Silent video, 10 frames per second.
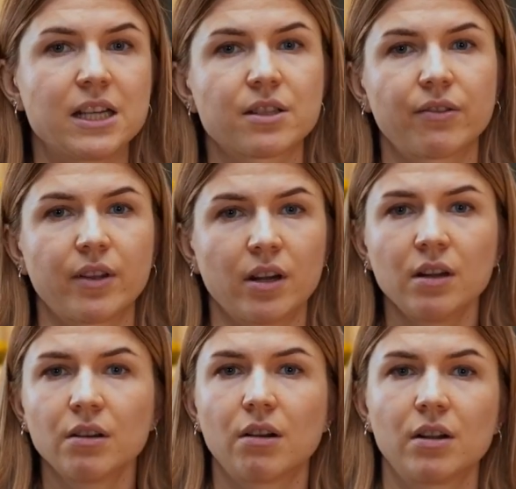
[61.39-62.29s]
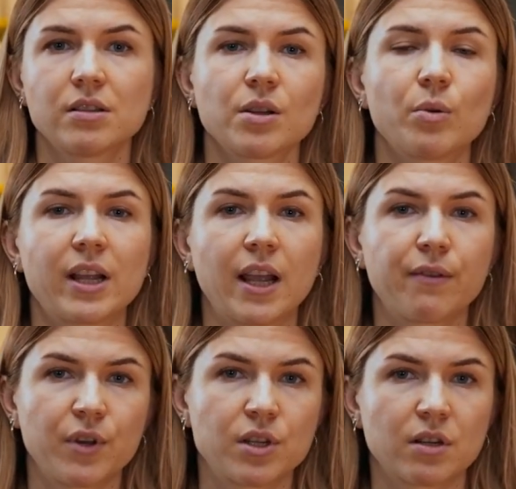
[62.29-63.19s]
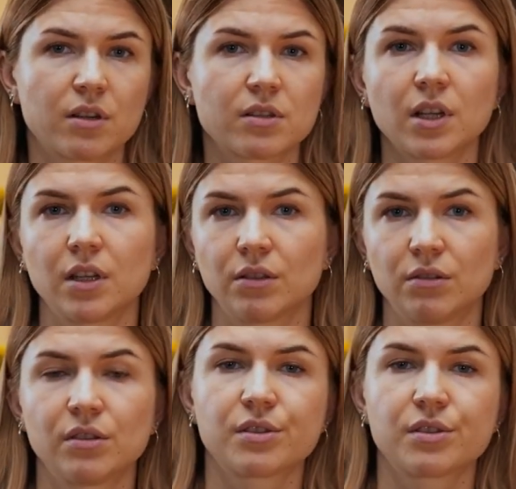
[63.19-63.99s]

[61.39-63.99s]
And there are also AI features in Google